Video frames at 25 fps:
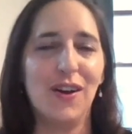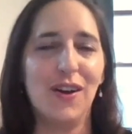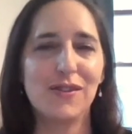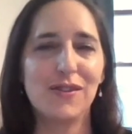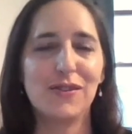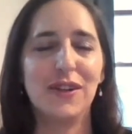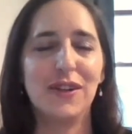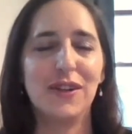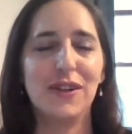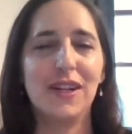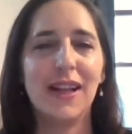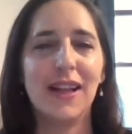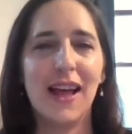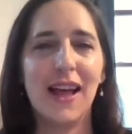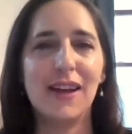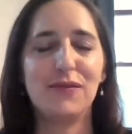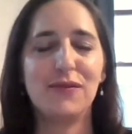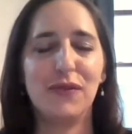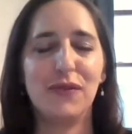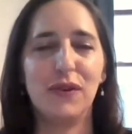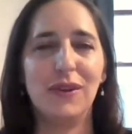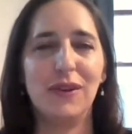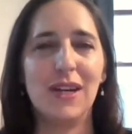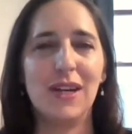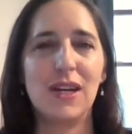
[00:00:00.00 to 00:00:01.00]
in the last
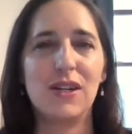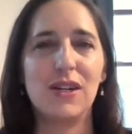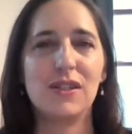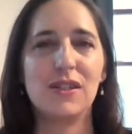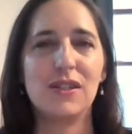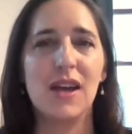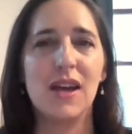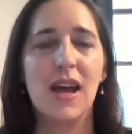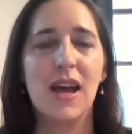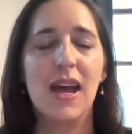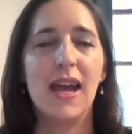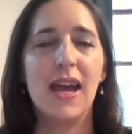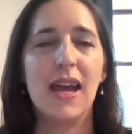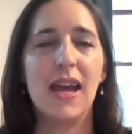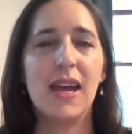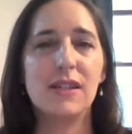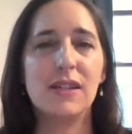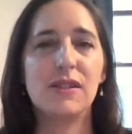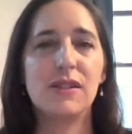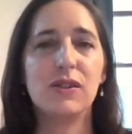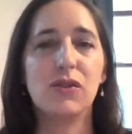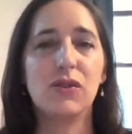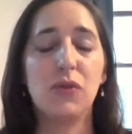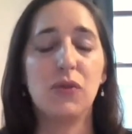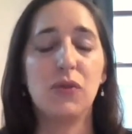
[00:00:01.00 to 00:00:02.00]
few years
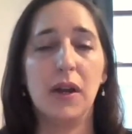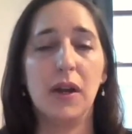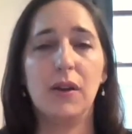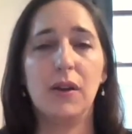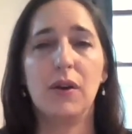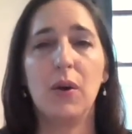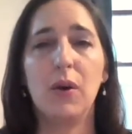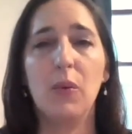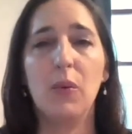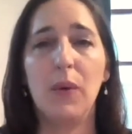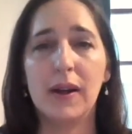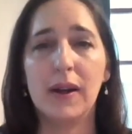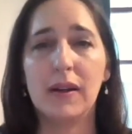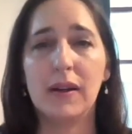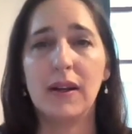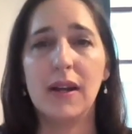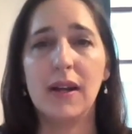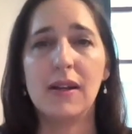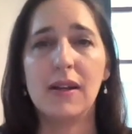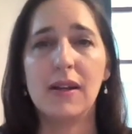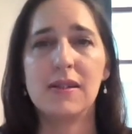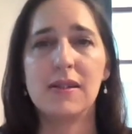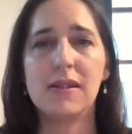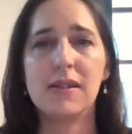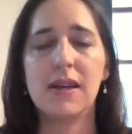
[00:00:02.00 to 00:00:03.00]
is greater
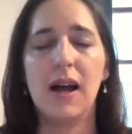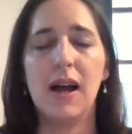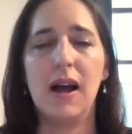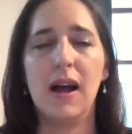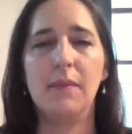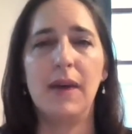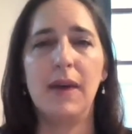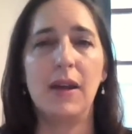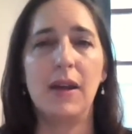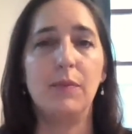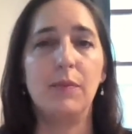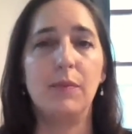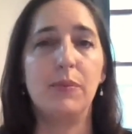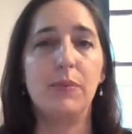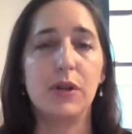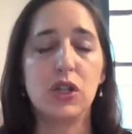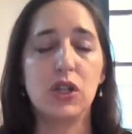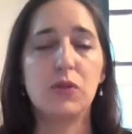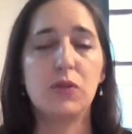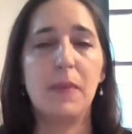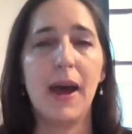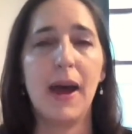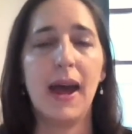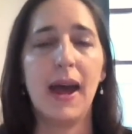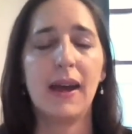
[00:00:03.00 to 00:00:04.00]
awareness and
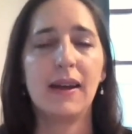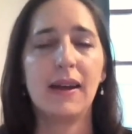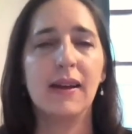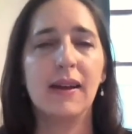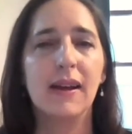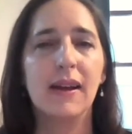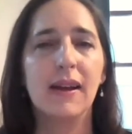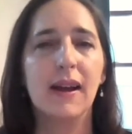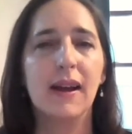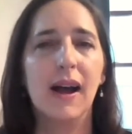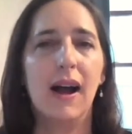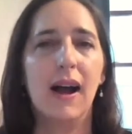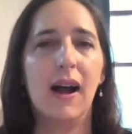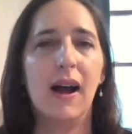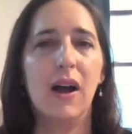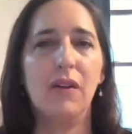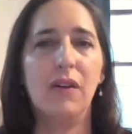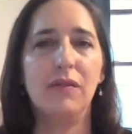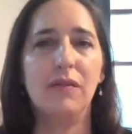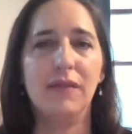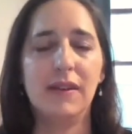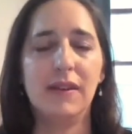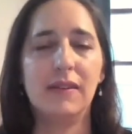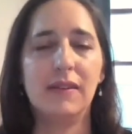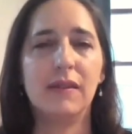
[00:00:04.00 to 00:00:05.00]
pushback
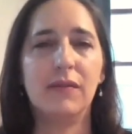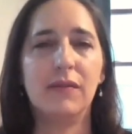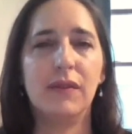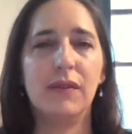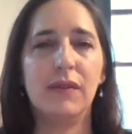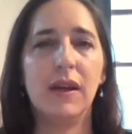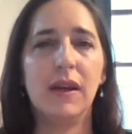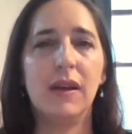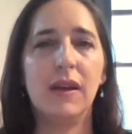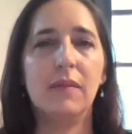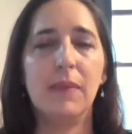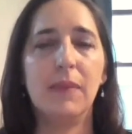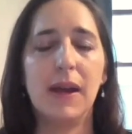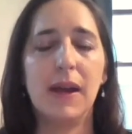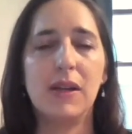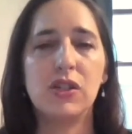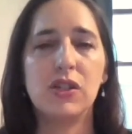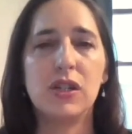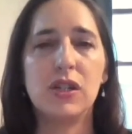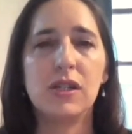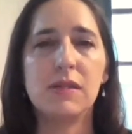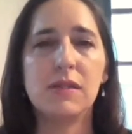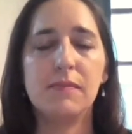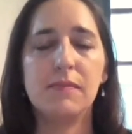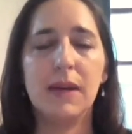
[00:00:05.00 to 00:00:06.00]
vis-a-vis
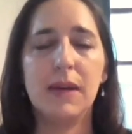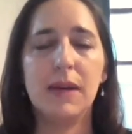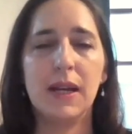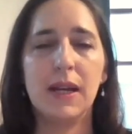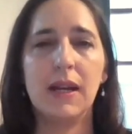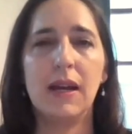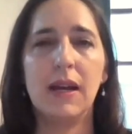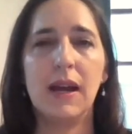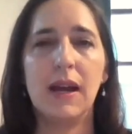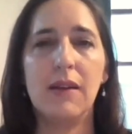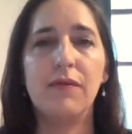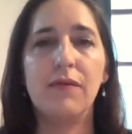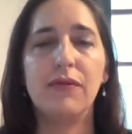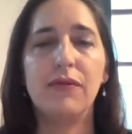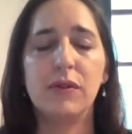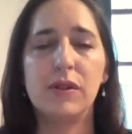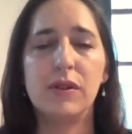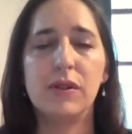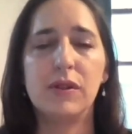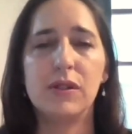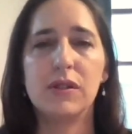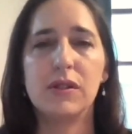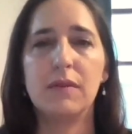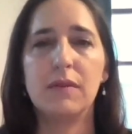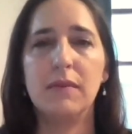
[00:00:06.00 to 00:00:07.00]
Beijing's media
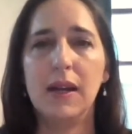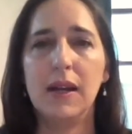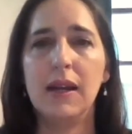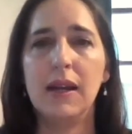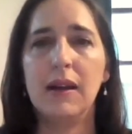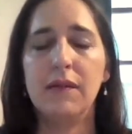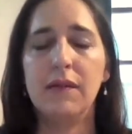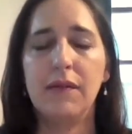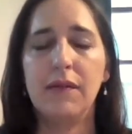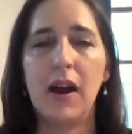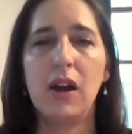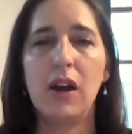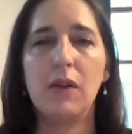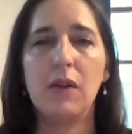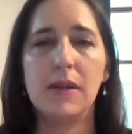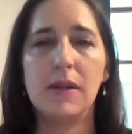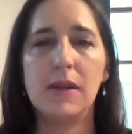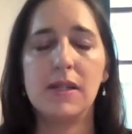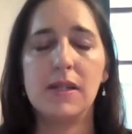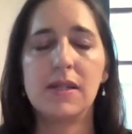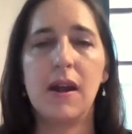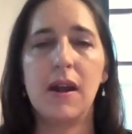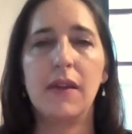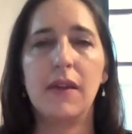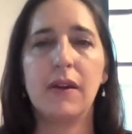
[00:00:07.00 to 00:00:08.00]
influence on media environments
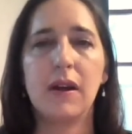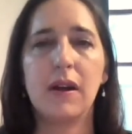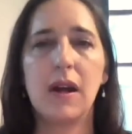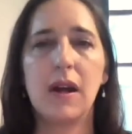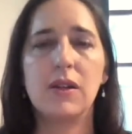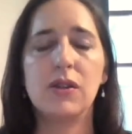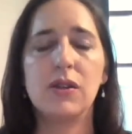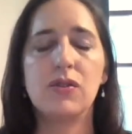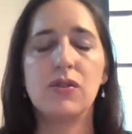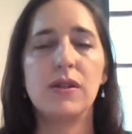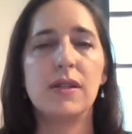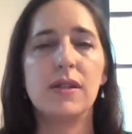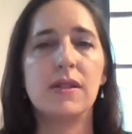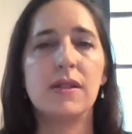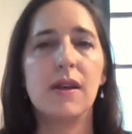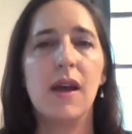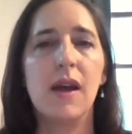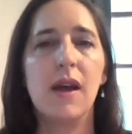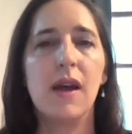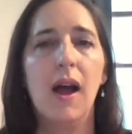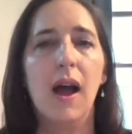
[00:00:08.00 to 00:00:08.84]
in other countries.